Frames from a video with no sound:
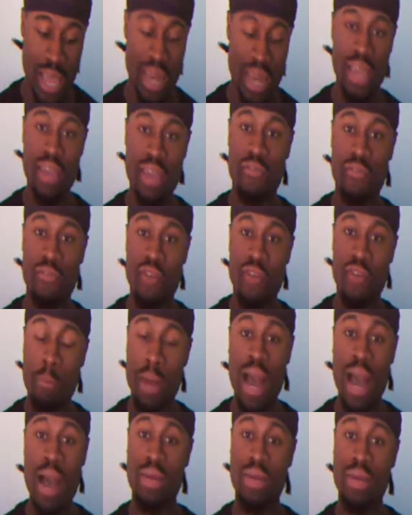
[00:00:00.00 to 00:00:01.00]
that if
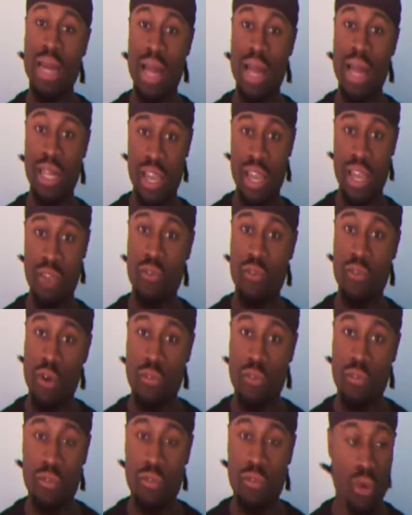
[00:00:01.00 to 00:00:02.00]
Muhammad Ali
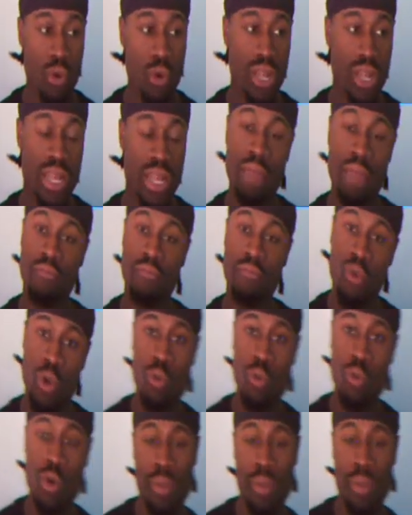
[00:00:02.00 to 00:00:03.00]
fought Floyd, that
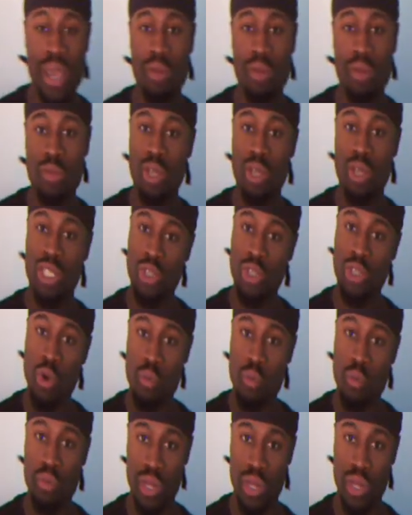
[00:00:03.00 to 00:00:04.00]
Floyd won't make him look
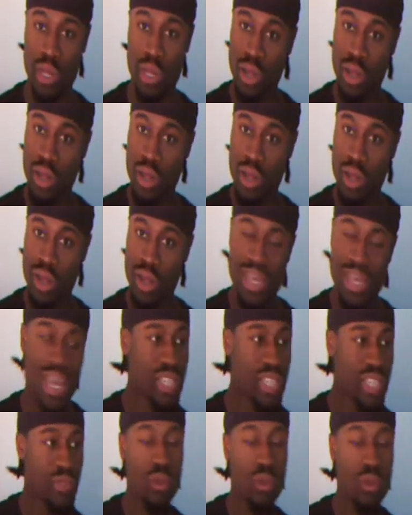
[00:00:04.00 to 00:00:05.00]
stupid?
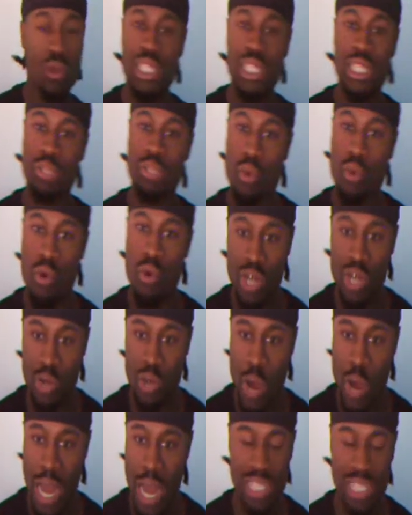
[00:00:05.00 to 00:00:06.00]
Yes, Floyd's boring
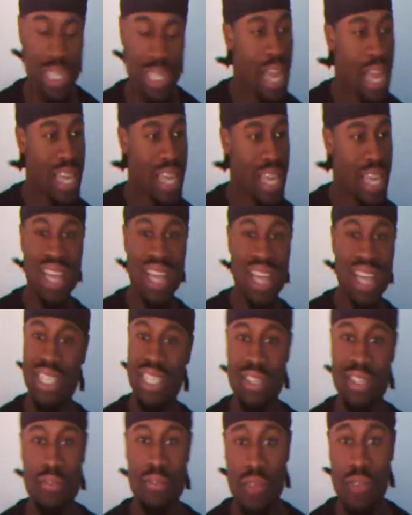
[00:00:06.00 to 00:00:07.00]
to watch. Yes, he's
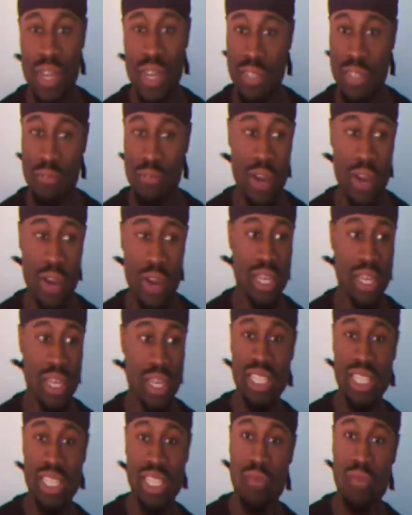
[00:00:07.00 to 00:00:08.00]
a defensive fighter.
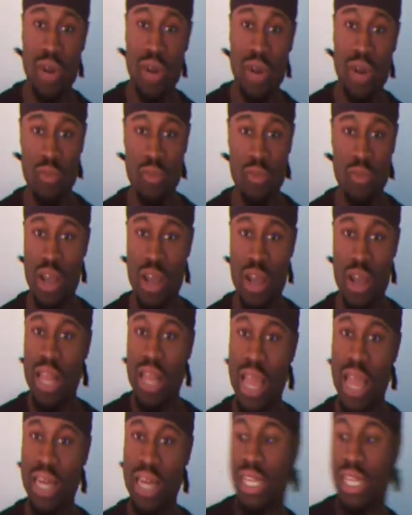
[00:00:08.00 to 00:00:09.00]
Yes, he runs around a
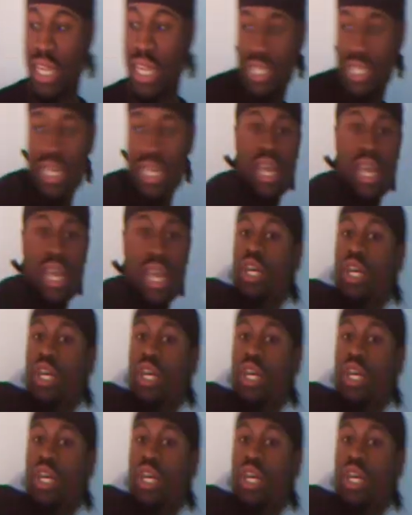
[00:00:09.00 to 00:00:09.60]
lot and he does that